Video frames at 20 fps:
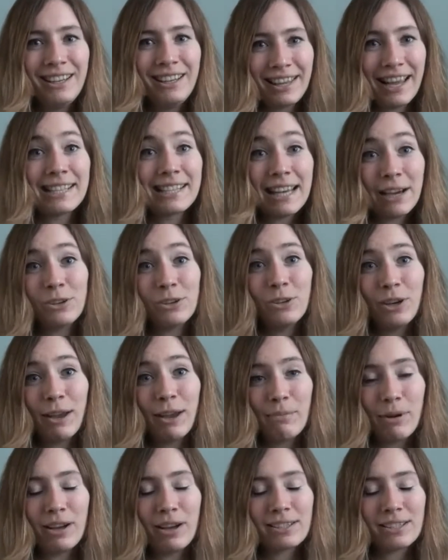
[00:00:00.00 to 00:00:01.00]
That's how you
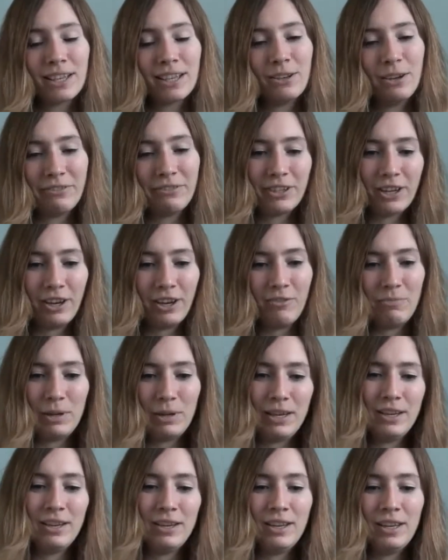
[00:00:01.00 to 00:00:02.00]
get past that. You have to kind of
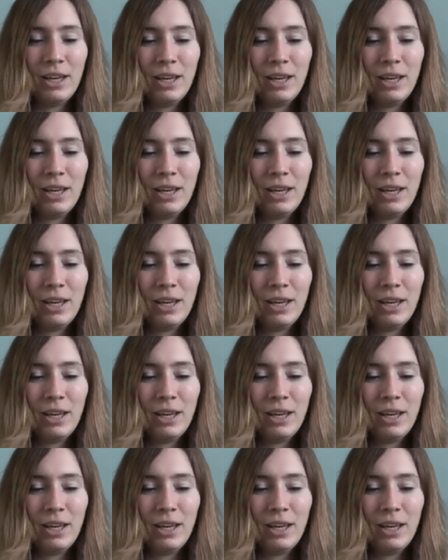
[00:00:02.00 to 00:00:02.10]
be